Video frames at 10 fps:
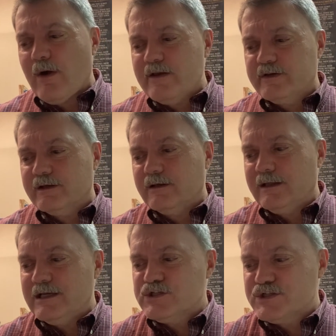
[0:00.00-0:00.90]
writes in
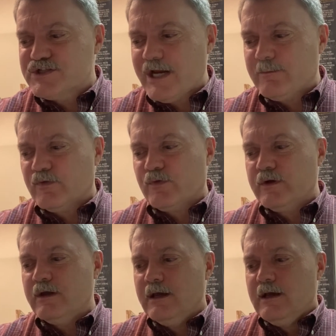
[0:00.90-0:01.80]
Galatians chapter
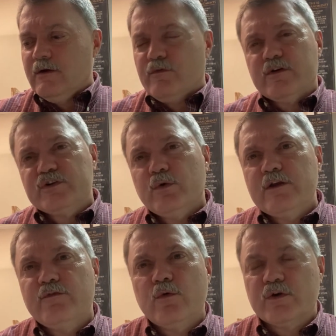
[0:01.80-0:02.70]
3, verse
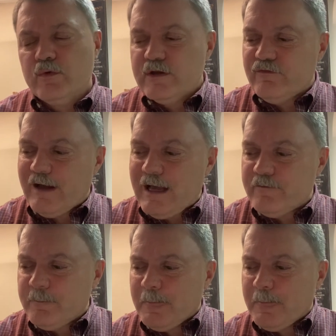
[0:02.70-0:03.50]
24 and 25.